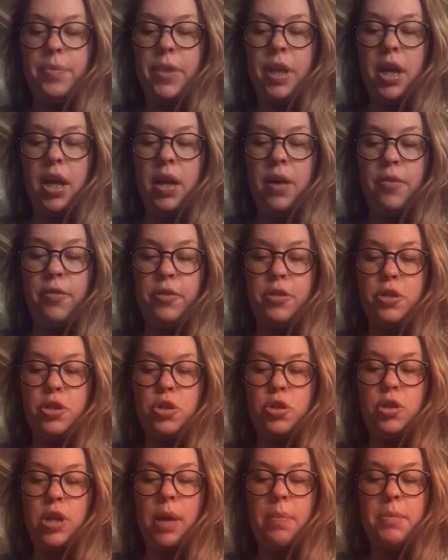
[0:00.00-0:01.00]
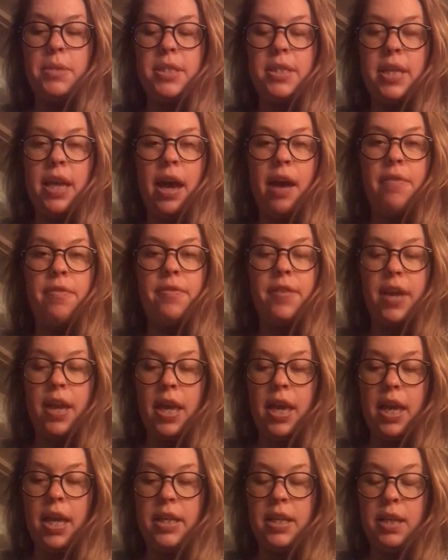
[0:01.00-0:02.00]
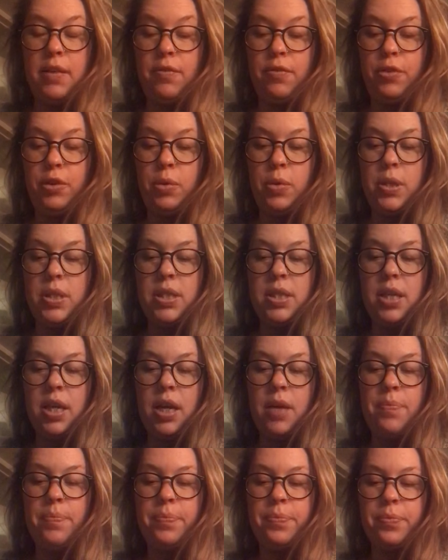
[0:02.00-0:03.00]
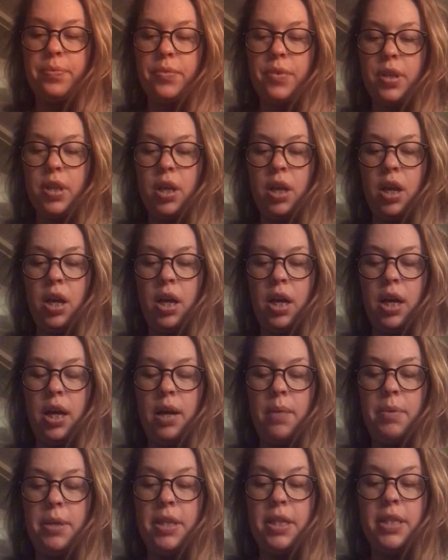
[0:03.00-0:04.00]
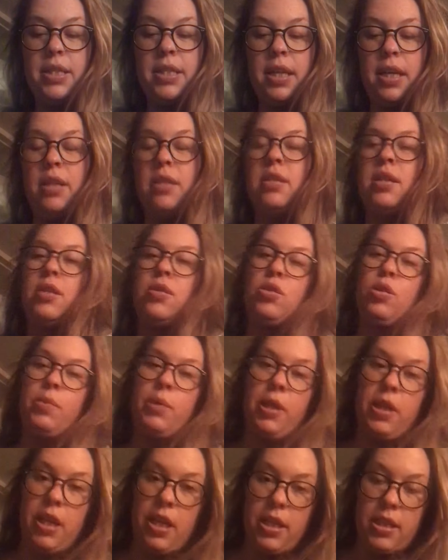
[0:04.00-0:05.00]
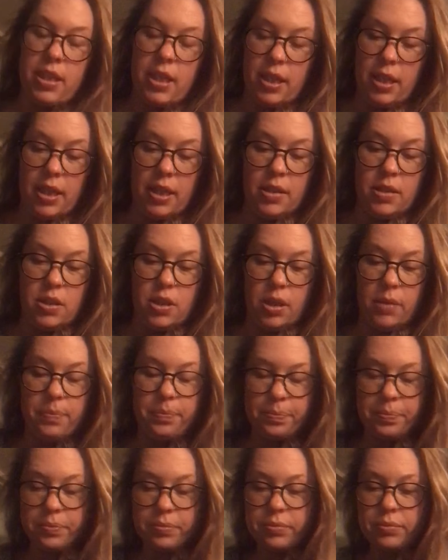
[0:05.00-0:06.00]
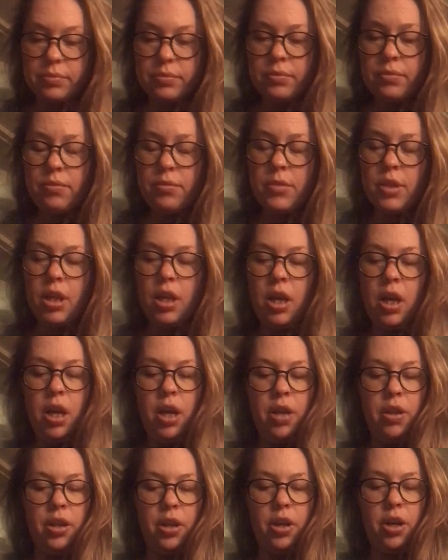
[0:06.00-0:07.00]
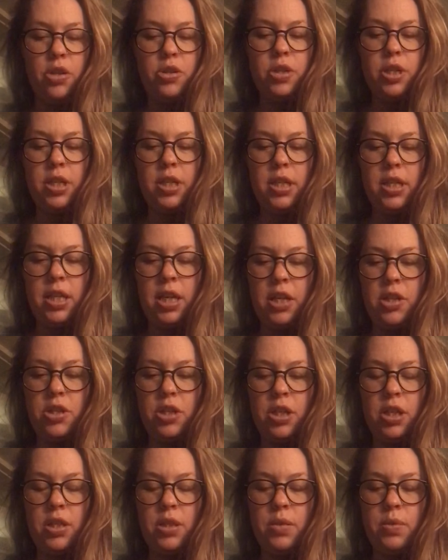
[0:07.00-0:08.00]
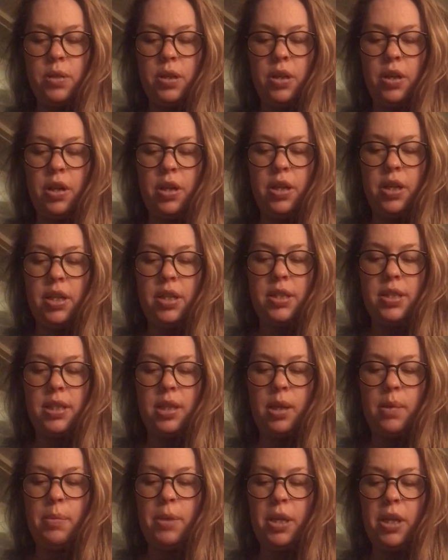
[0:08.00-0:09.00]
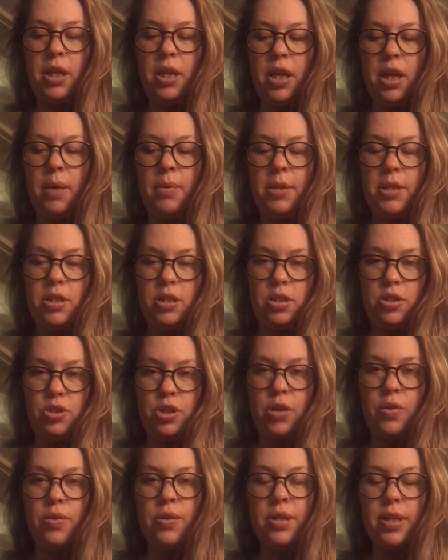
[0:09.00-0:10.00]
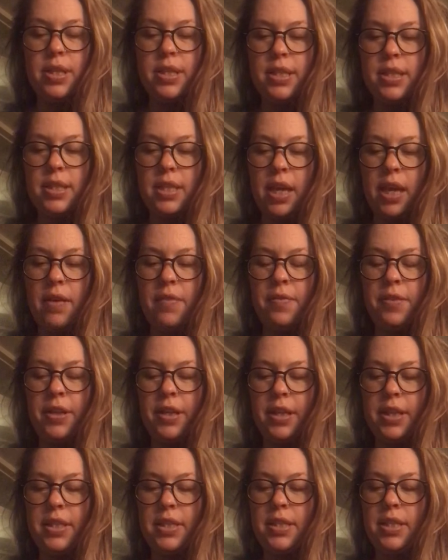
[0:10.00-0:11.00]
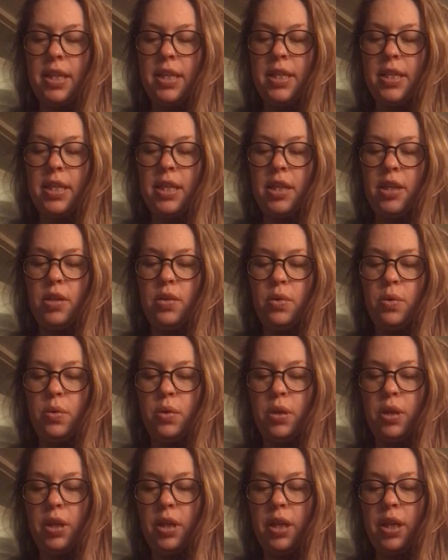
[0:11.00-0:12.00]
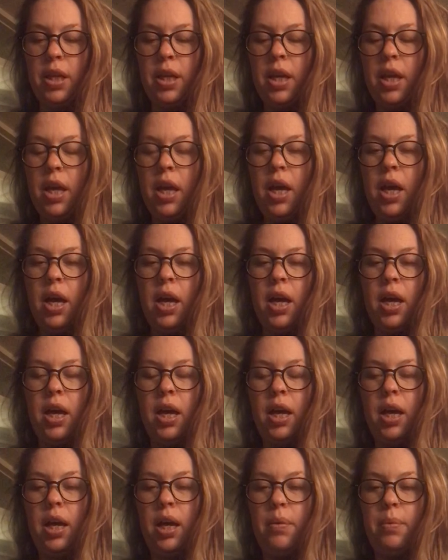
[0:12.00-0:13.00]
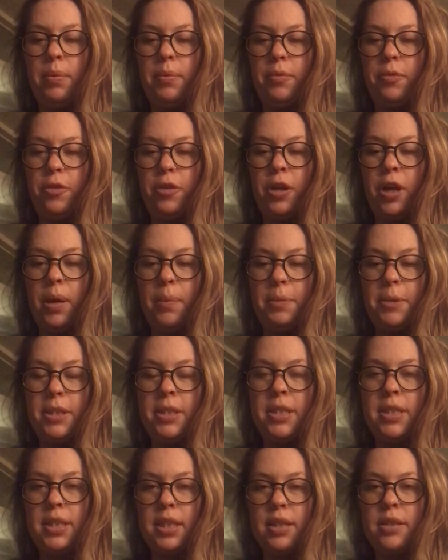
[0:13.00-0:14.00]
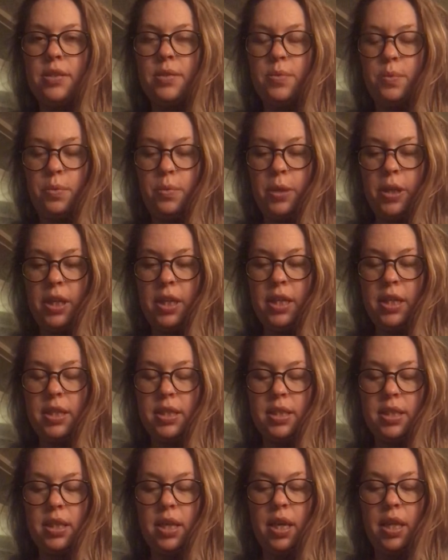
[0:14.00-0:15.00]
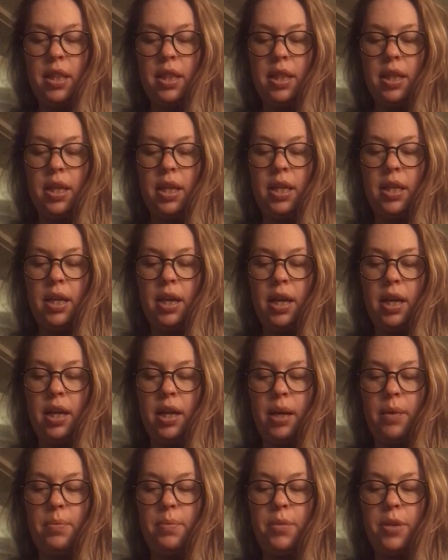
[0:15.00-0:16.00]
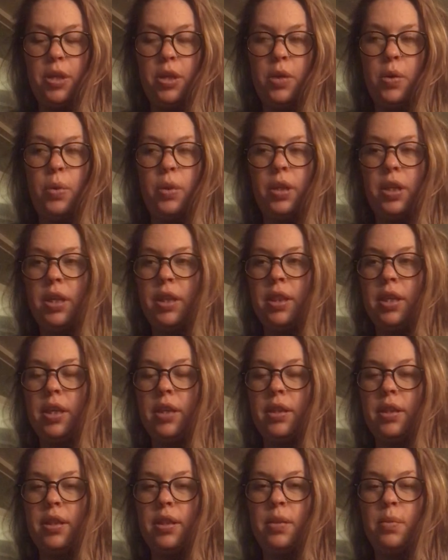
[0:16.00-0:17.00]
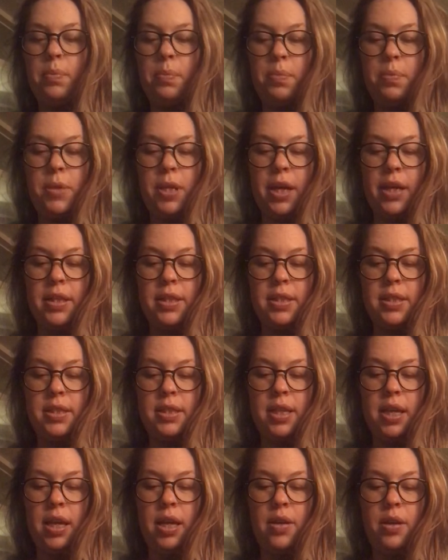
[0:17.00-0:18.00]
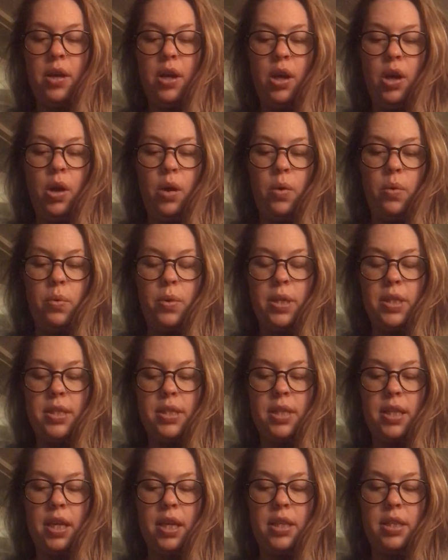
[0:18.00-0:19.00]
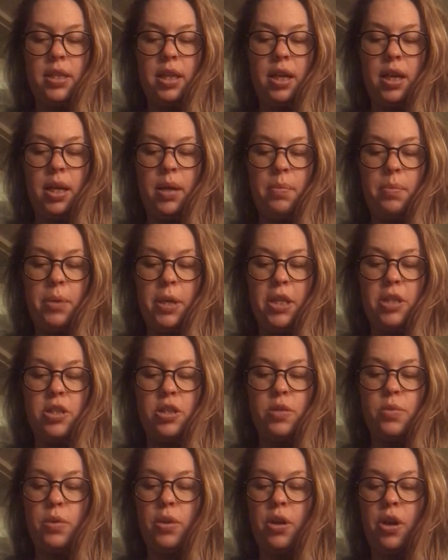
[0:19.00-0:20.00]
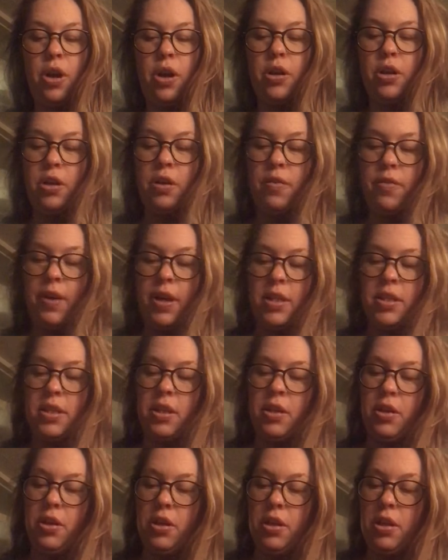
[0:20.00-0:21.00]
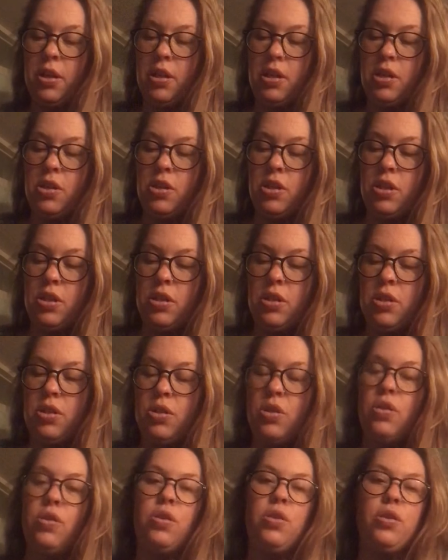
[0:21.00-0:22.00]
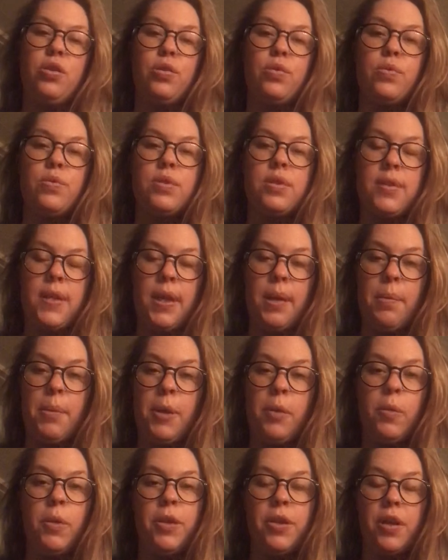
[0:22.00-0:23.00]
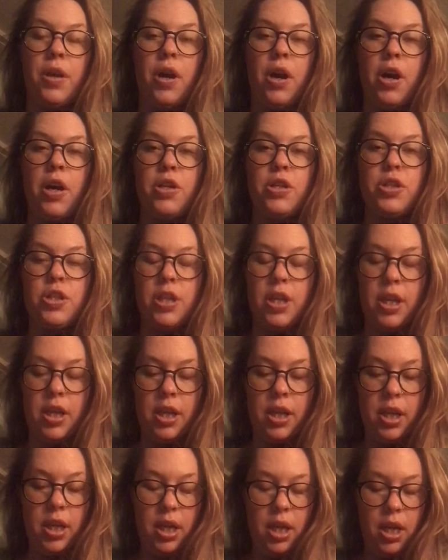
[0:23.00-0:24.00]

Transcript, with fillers: uh, for strep, staph, and influenza, um, and it's anti-tumor and anti-cancer. The contraindications regarding cinnamon, um, it's generally safe, like I said, taken orally um, for up to six weeks. And then um, the only thing that the text said was that uh, patients with cardiovascular conditions should use cinnamon with caution.